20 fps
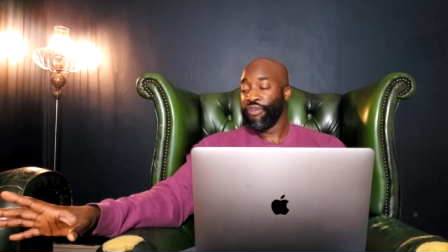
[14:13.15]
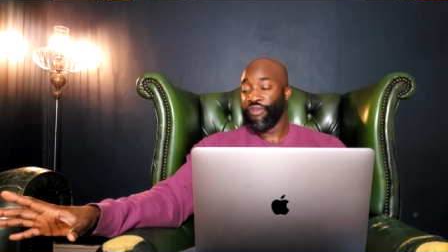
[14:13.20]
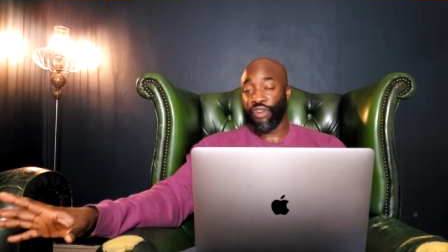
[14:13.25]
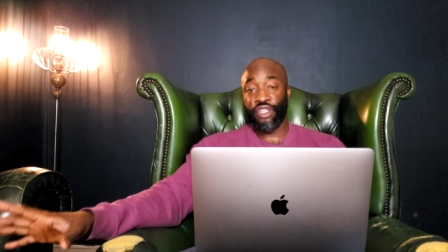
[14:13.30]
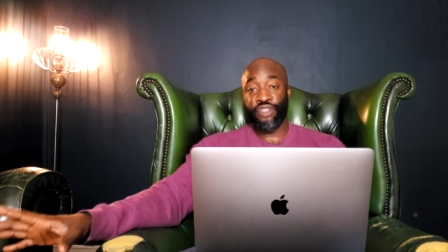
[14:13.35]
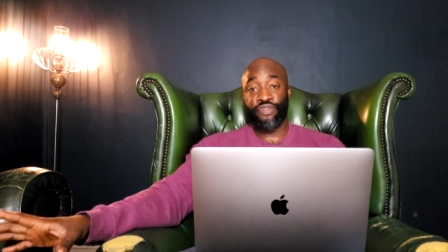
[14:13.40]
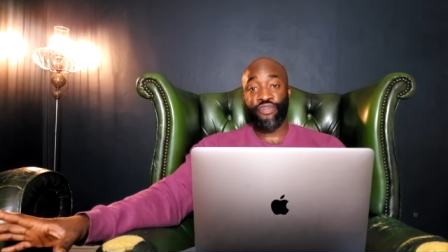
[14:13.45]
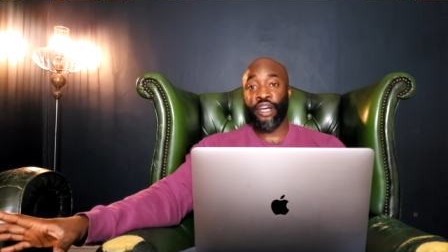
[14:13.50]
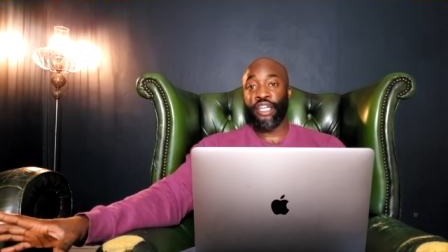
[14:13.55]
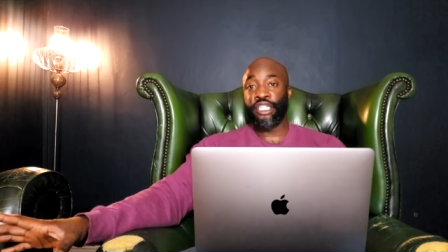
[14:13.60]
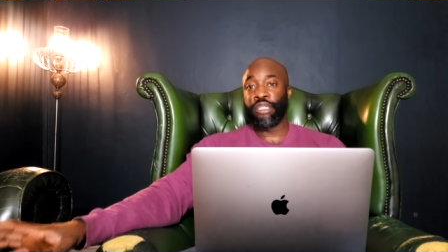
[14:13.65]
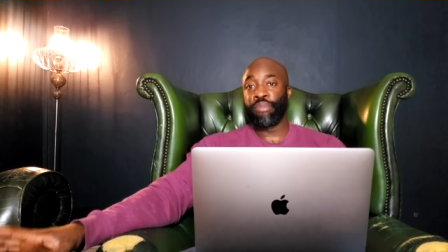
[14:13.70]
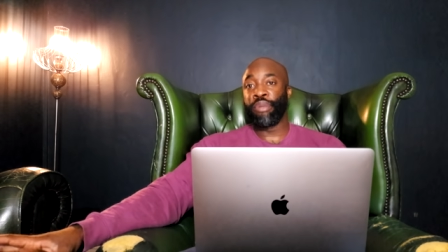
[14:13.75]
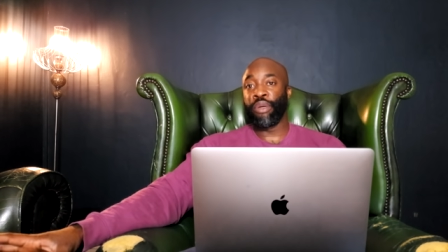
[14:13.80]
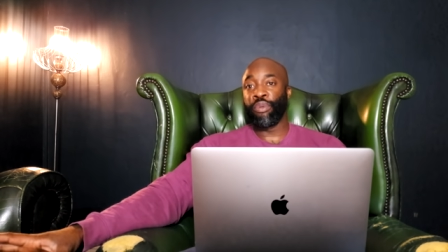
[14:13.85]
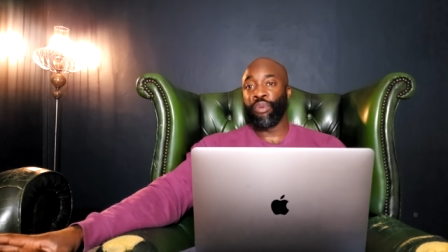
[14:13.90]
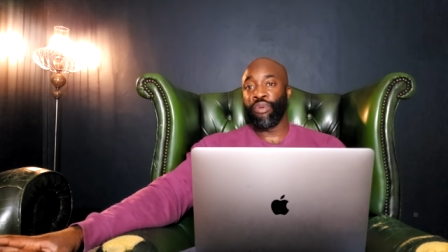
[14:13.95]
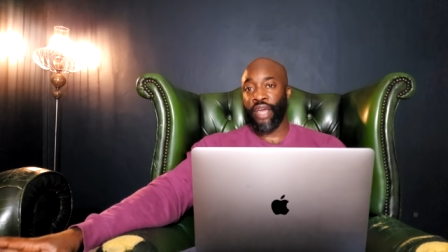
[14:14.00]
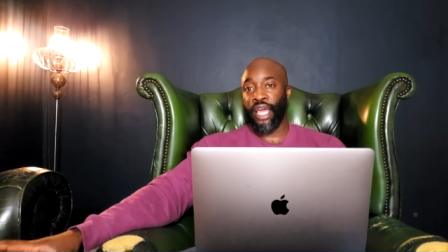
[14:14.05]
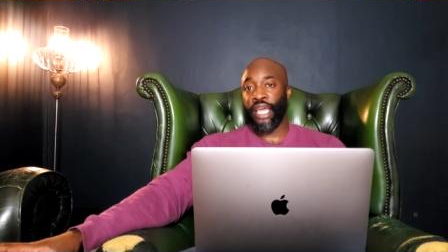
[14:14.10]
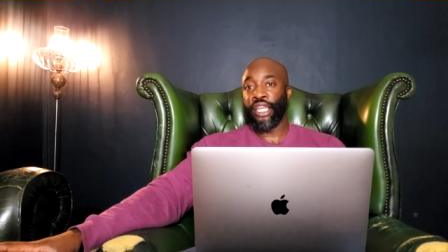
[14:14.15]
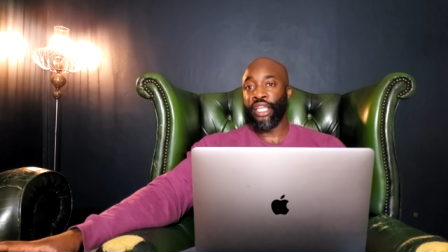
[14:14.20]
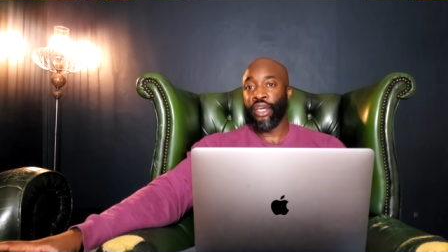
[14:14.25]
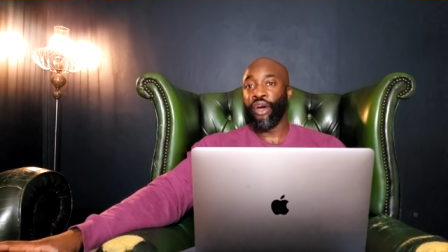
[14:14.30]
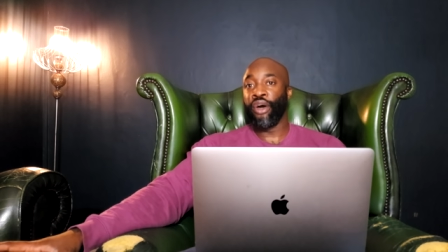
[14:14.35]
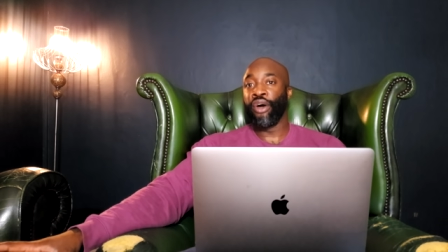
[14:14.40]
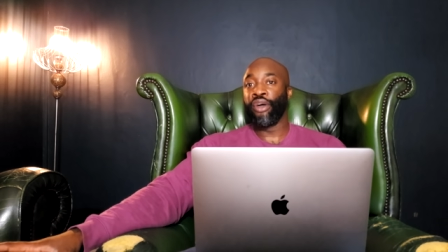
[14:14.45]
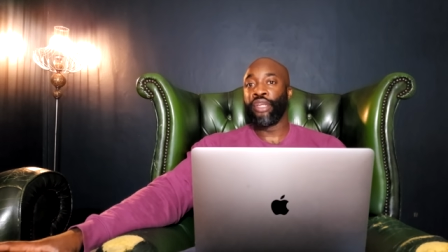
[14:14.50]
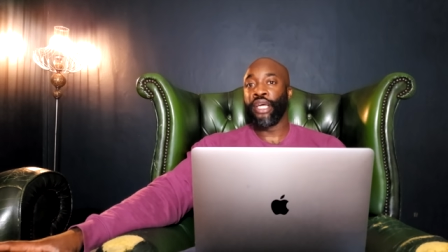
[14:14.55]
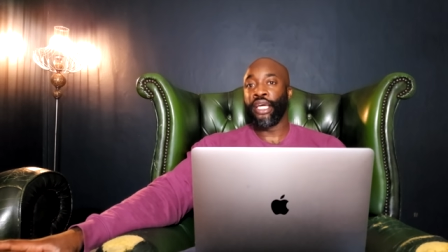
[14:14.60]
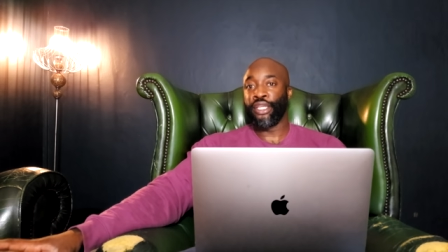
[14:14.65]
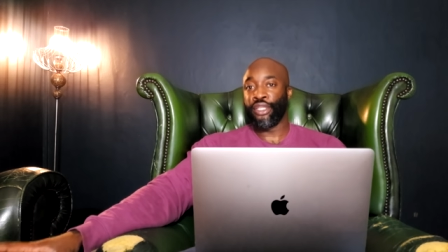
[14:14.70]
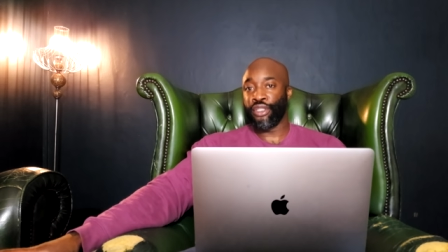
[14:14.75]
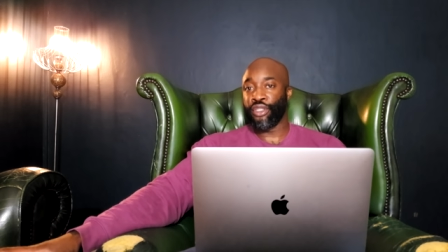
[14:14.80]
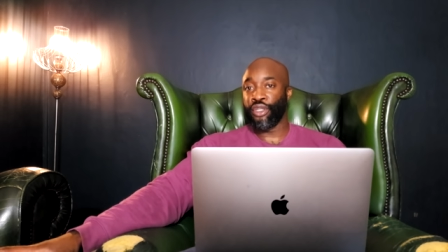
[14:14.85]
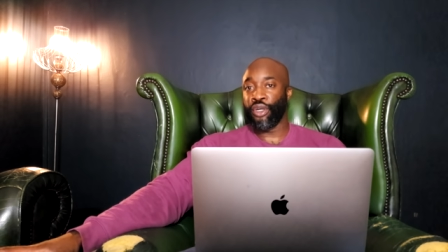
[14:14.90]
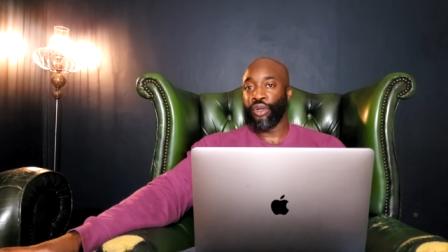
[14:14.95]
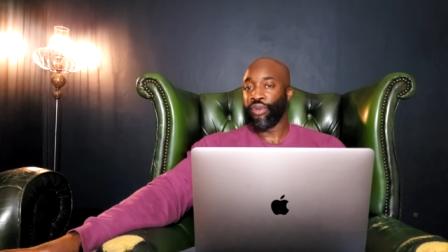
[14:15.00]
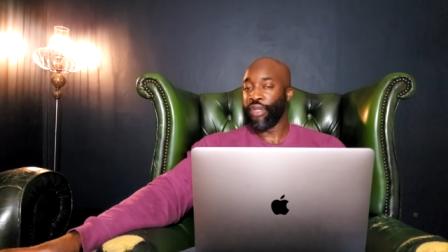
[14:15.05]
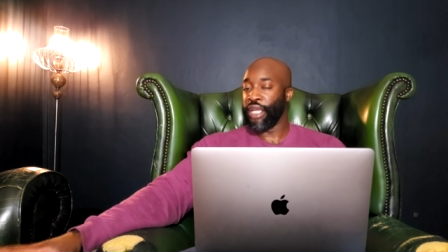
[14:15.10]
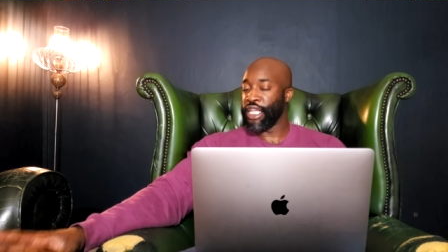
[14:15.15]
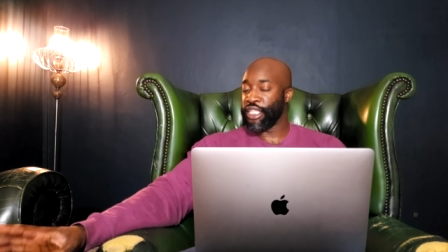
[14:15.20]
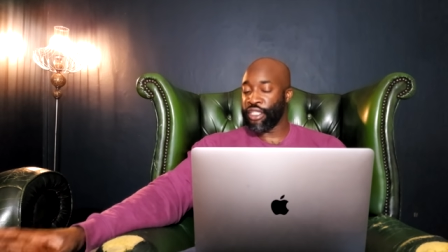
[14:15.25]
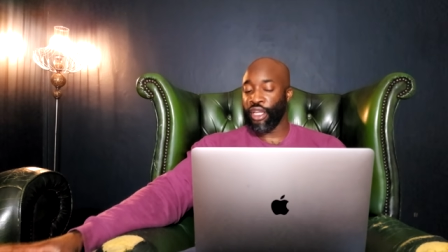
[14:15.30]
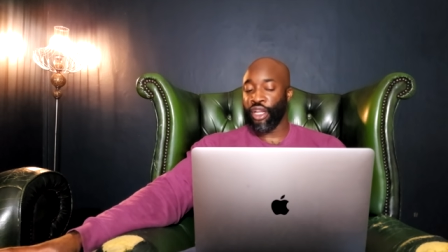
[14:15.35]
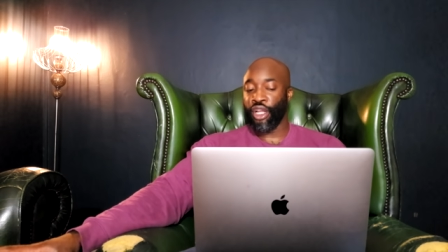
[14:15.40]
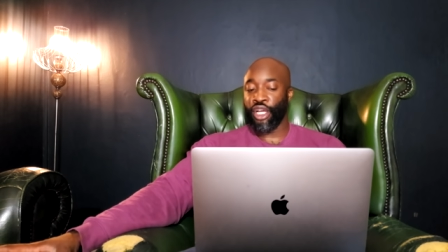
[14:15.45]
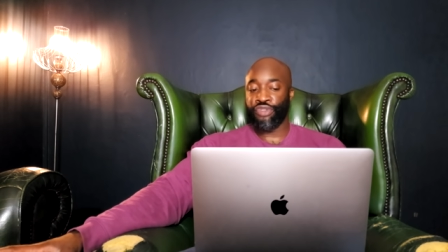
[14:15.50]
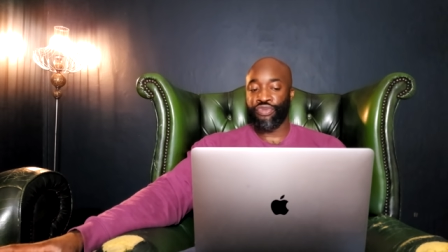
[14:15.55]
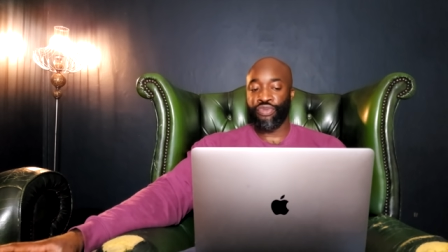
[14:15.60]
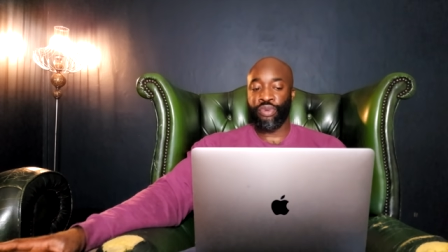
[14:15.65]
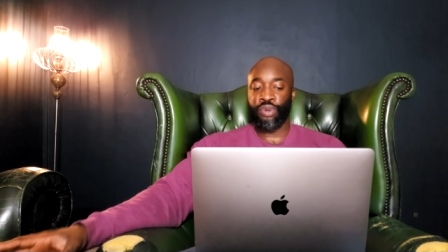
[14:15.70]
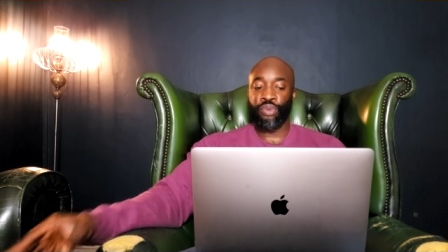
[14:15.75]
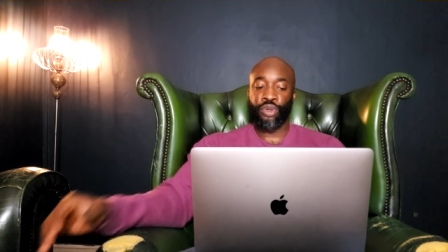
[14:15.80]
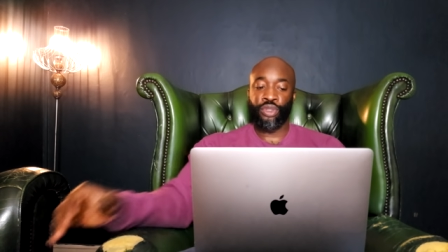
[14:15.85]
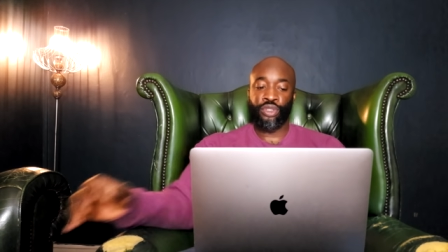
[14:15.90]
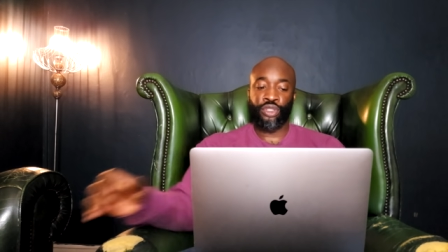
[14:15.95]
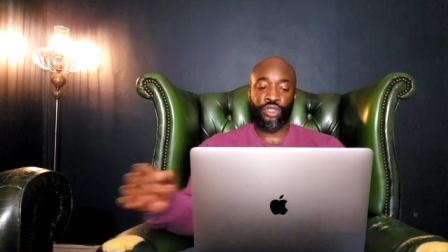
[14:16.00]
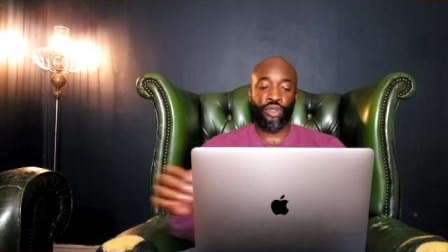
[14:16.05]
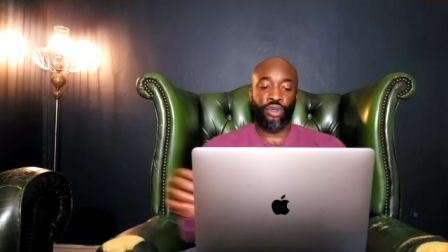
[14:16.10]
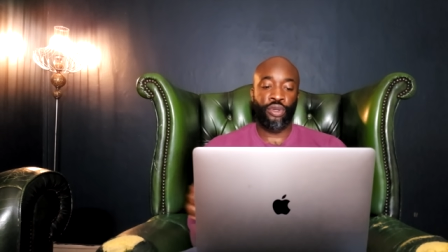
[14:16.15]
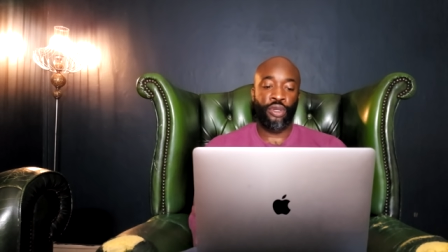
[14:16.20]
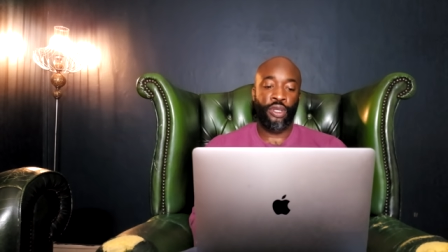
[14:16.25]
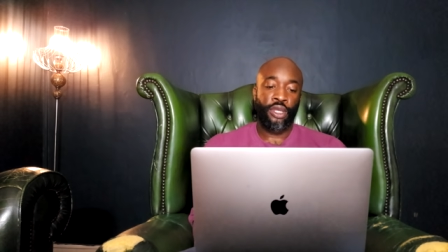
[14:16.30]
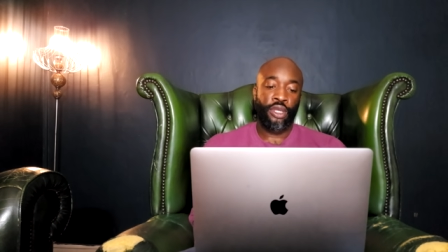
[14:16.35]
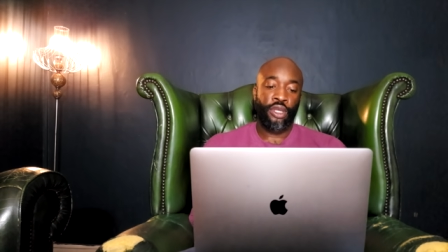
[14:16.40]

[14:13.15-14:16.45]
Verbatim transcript: for this fight to be with Eddie Hearn and D A Z N. That's the last thing we want. So